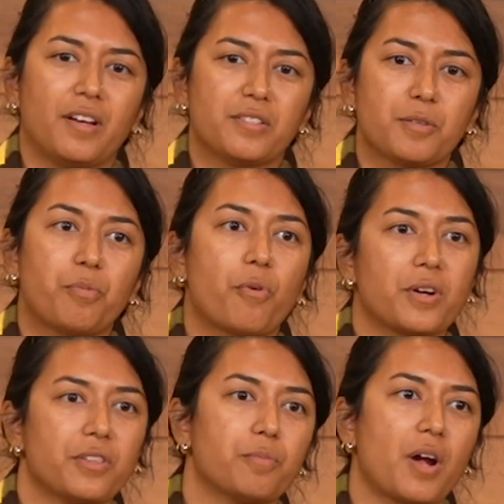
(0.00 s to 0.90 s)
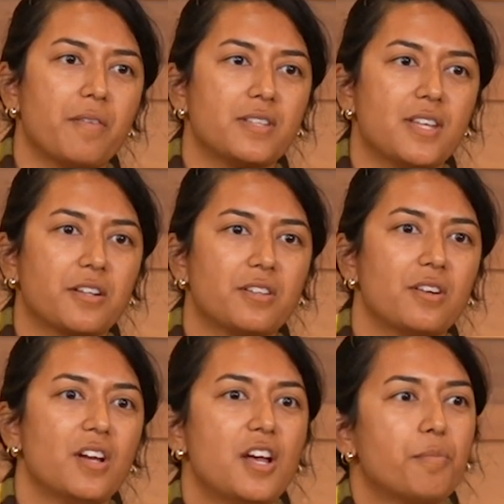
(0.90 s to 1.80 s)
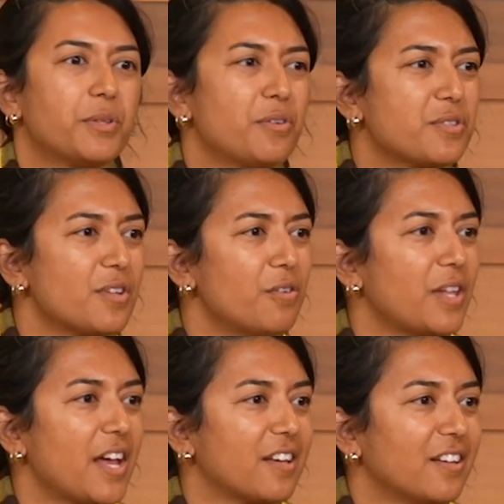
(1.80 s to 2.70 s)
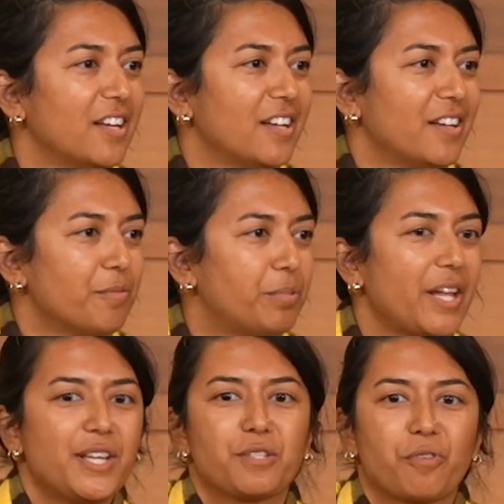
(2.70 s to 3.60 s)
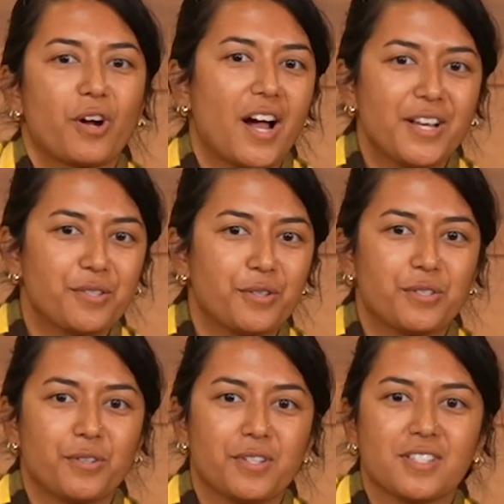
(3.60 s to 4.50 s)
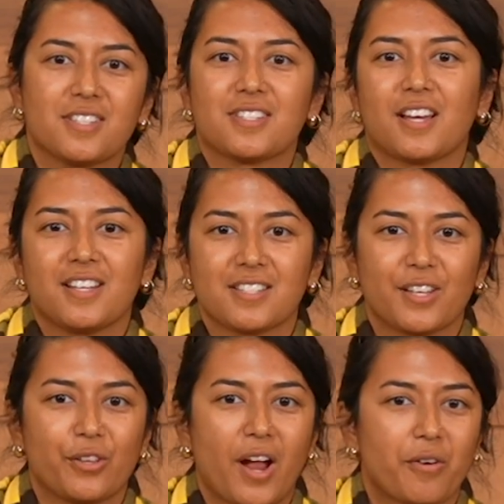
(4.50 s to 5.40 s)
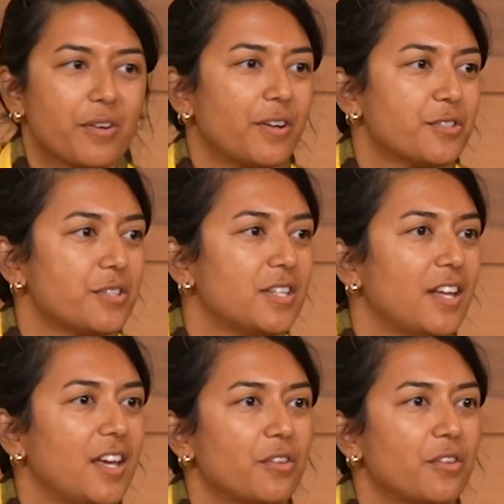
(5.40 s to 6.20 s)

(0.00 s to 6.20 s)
support in the private sector, but there's no like place for a high school student to study cellular agriculture today.